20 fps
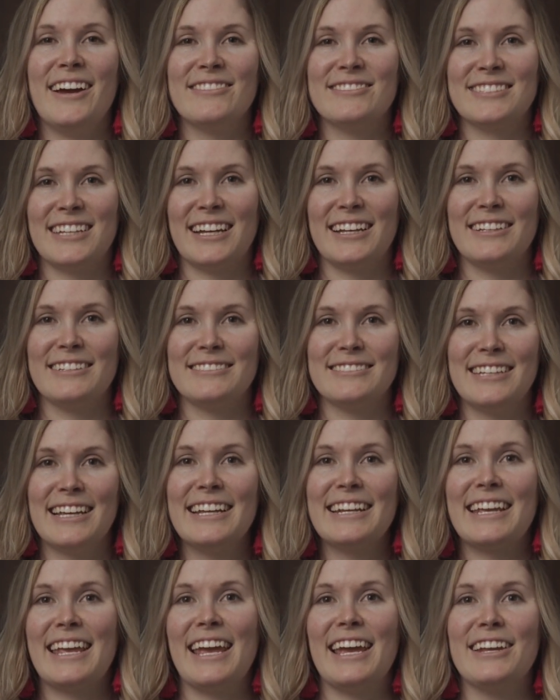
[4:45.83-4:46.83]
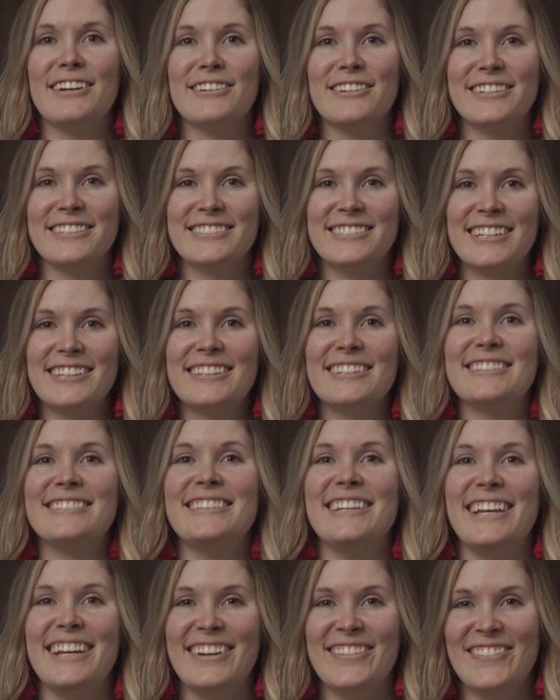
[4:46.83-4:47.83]
Have silence, light a candle, set
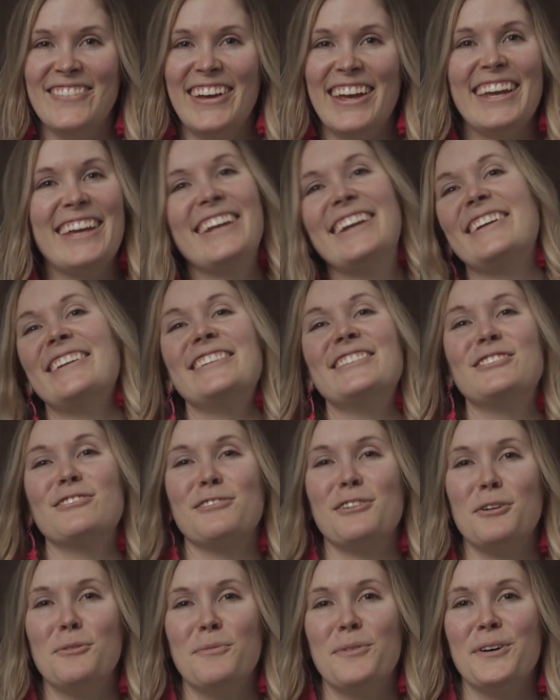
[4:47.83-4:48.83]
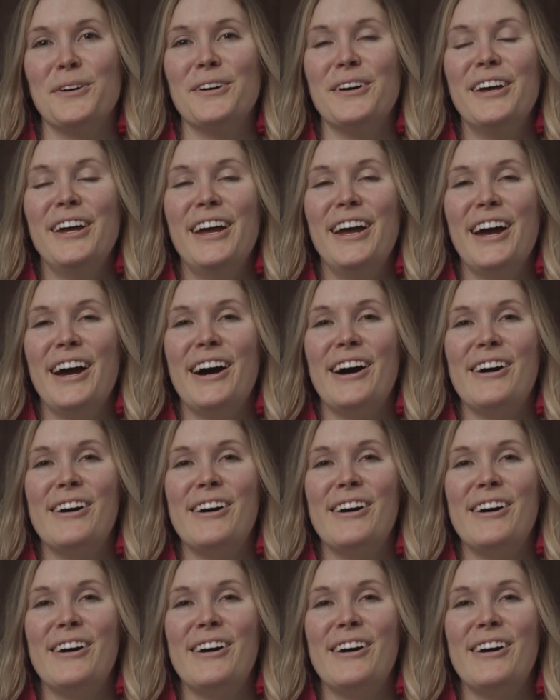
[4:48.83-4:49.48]
the scene, make it enjoyable.